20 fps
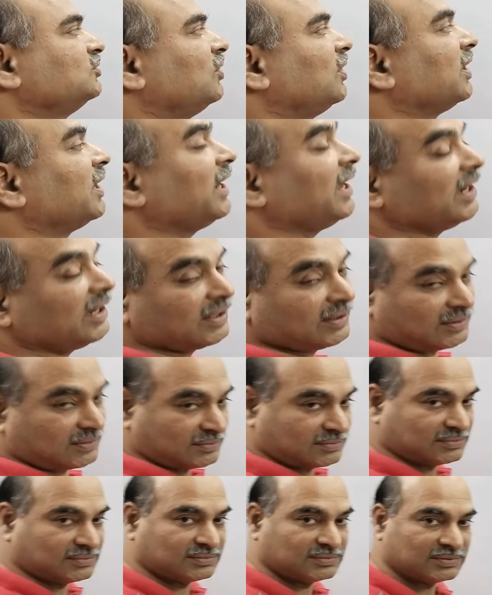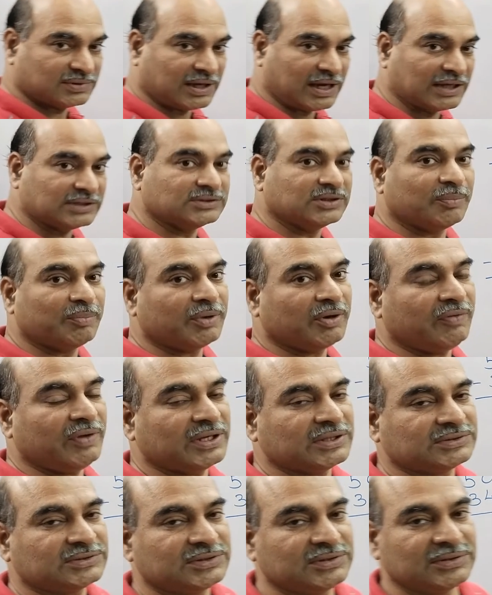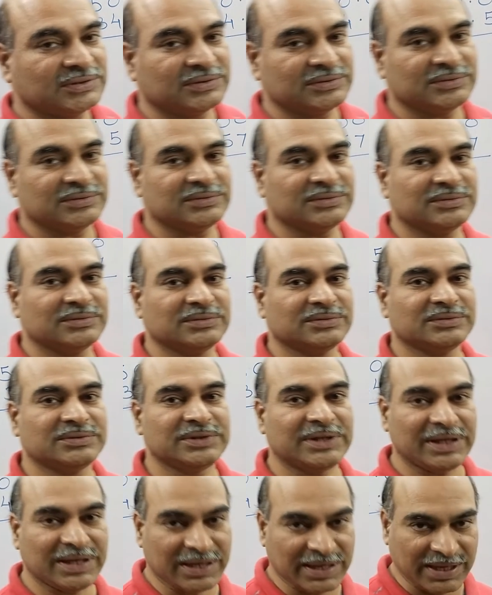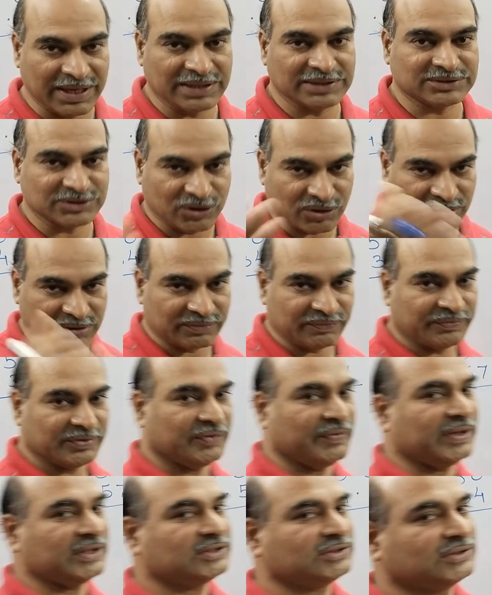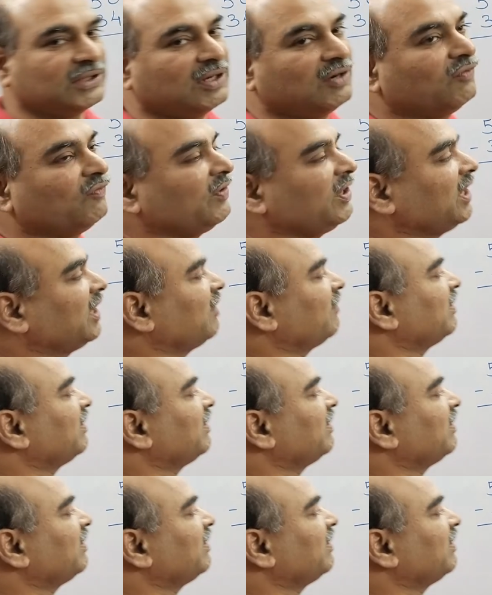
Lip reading: So again, as the previous case or question, we